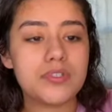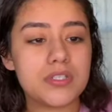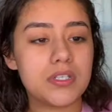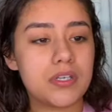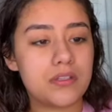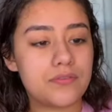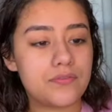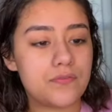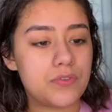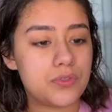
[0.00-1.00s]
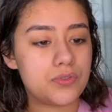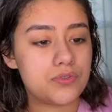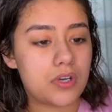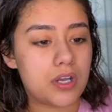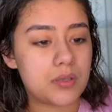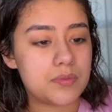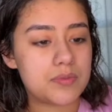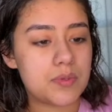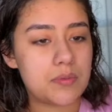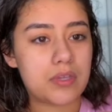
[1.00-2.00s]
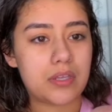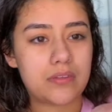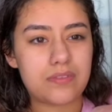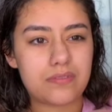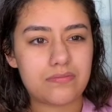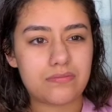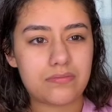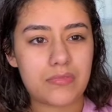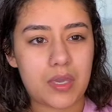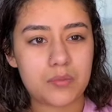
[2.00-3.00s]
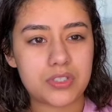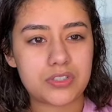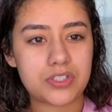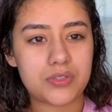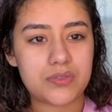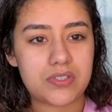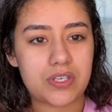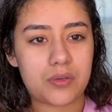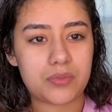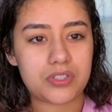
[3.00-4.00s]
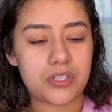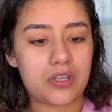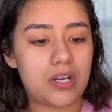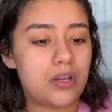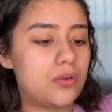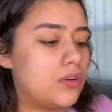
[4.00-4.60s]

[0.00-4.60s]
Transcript: just gonna get a few drops, maybe like that much. Can you see how much I let out?